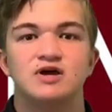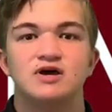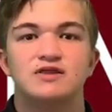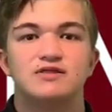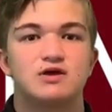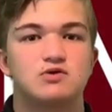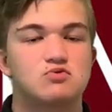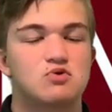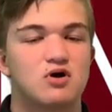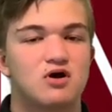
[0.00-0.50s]

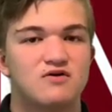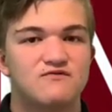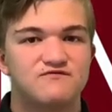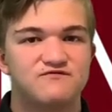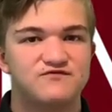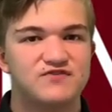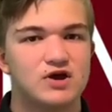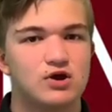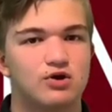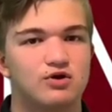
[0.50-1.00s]
They were a
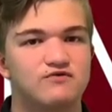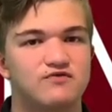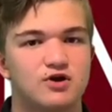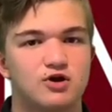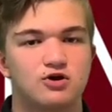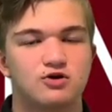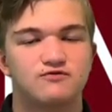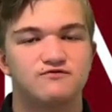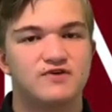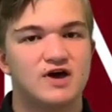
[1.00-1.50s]
very,
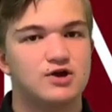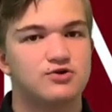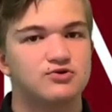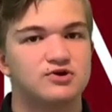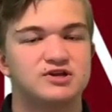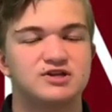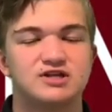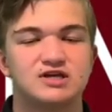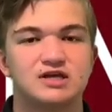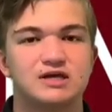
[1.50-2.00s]
very
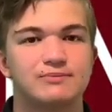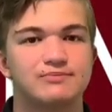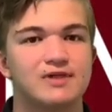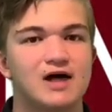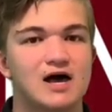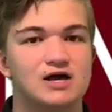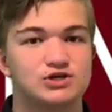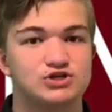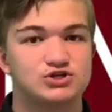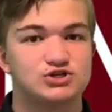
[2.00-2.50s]
veteran team
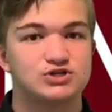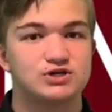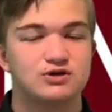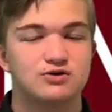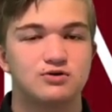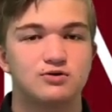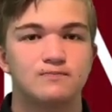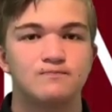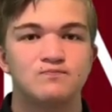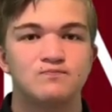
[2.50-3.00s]
last
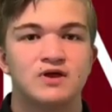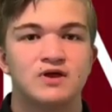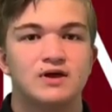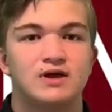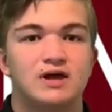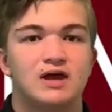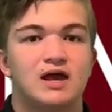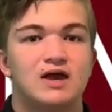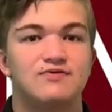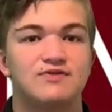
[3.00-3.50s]
year,
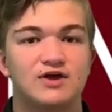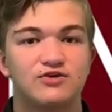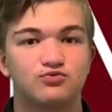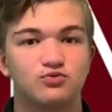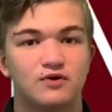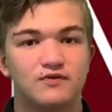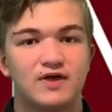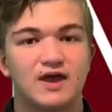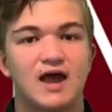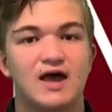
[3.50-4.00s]
and that's why
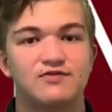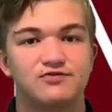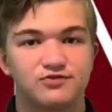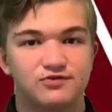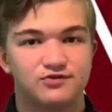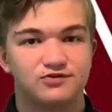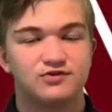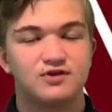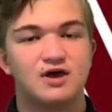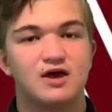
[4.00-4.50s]
they had
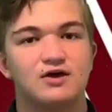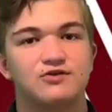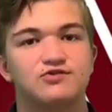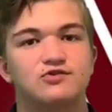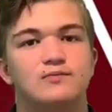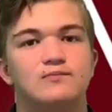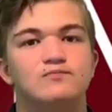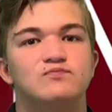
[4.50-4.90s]
success.